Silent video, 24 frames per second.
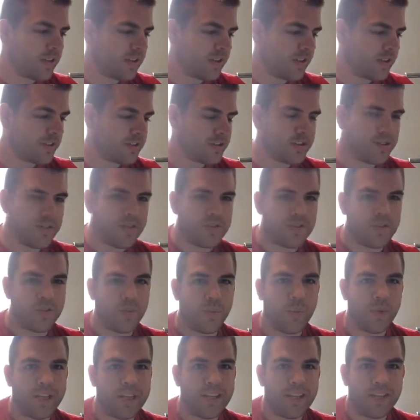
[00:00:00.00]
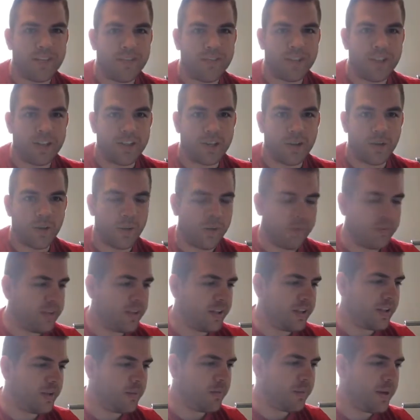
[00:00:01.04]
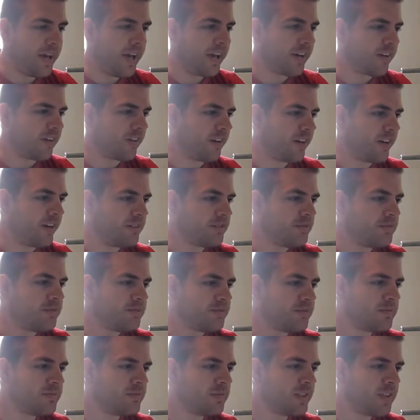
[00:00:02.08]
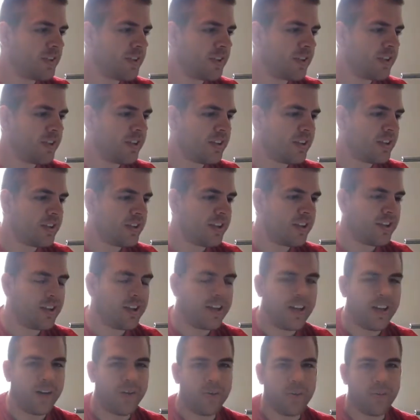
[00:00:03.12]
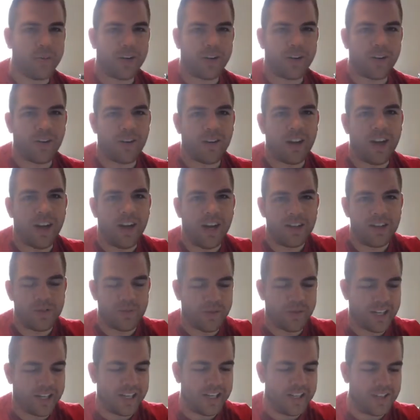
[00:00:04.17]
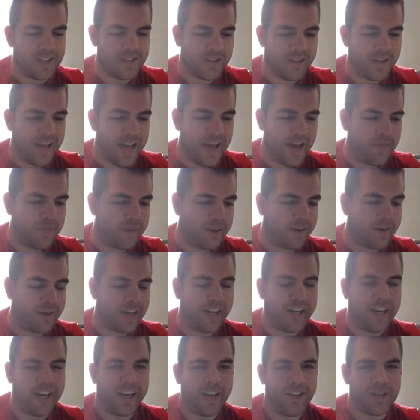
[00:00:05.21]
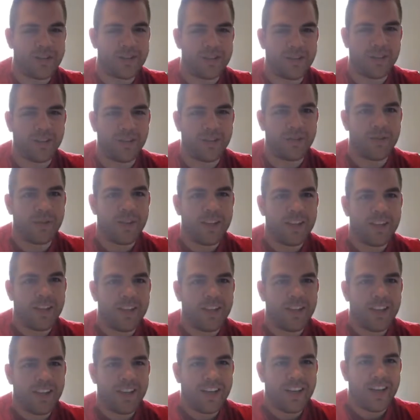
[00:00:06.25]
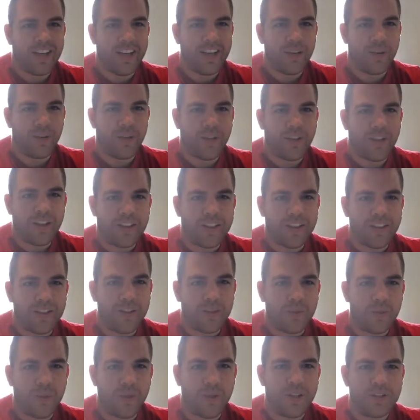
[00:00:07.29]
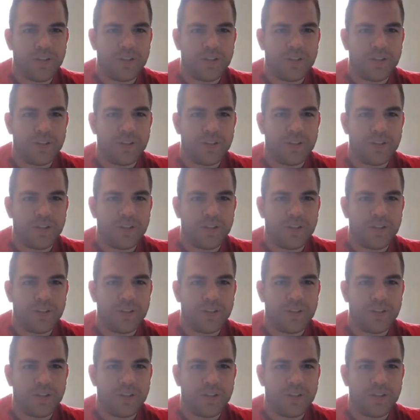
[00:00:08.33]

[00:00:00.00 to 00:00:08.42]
weightlifting equipment in the background. I'm in my garage. My kids are napping right now, so I don't think that you want